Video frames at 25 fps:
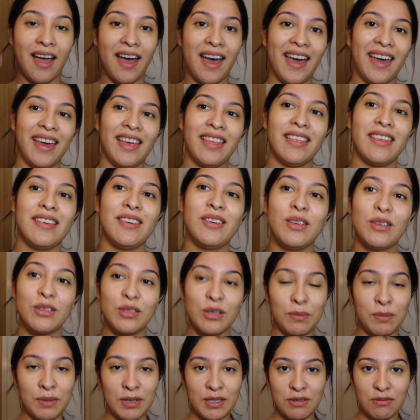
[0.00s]
Hi, thank you
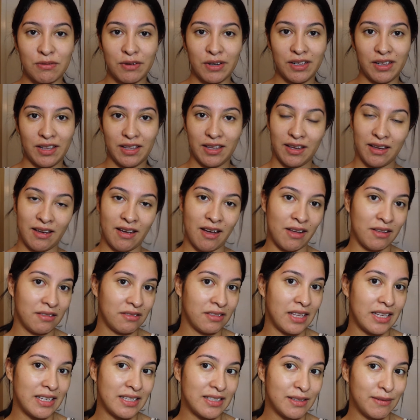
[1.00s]
so much for clicking
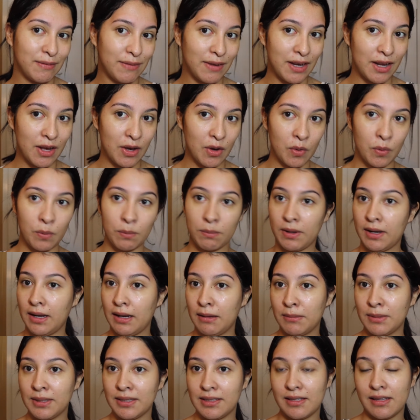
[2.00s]
on this video. My
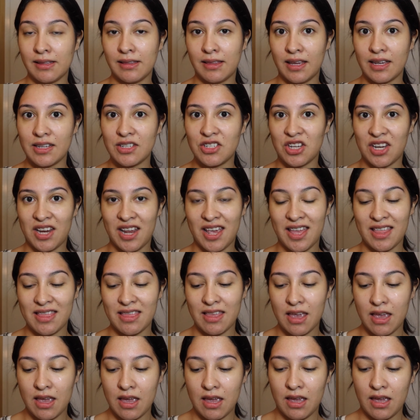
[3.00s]
name is Cynthia Jeanette.